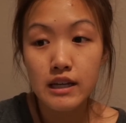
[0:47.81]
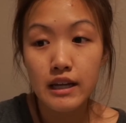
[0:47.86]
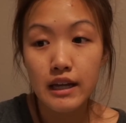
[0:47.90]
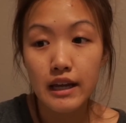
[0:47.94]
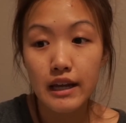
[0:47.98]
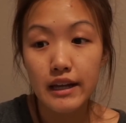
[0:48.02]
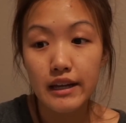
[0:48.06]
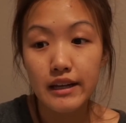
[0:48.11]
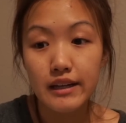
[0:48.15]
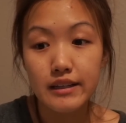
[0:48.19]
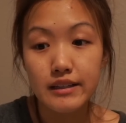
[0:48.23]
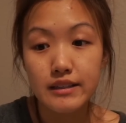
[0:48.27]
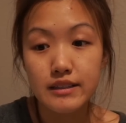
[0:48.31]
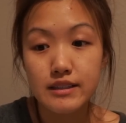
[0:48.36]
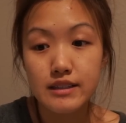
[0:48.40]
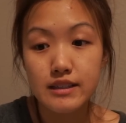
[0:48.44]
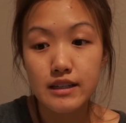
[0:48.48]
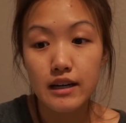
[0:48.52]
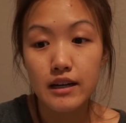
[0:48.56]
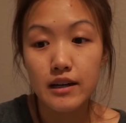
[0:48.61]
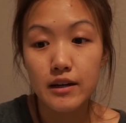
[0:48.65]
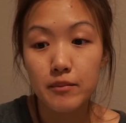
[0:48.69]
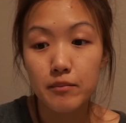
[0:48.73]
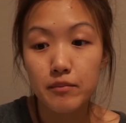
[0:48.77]
and
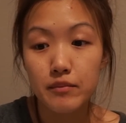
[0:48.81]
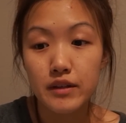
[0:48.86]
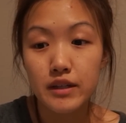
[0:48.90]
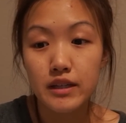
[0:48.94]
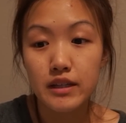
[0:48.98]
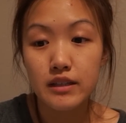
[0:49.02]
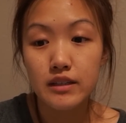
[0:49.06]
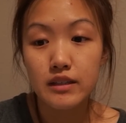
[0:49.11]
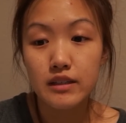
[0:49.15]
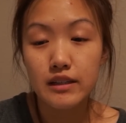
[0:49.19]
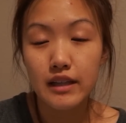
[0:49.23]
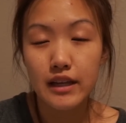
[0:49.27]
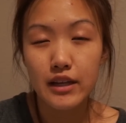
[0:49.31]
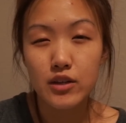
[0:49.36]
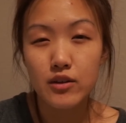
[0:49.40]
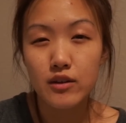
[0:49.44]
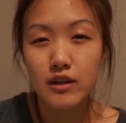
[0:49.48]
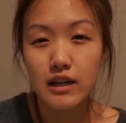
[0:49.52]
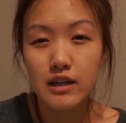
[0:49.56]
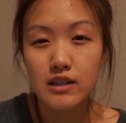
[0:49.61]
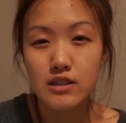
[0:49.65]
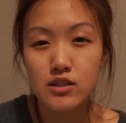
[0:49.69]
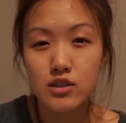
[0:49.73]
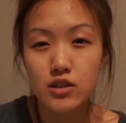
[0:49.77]
like you
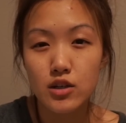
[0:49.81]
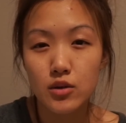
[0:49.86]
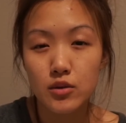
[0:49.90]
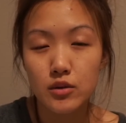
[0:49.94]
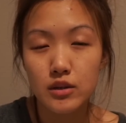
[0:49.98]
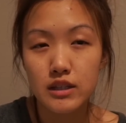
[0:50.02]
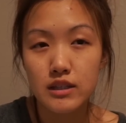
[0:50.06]
guys know,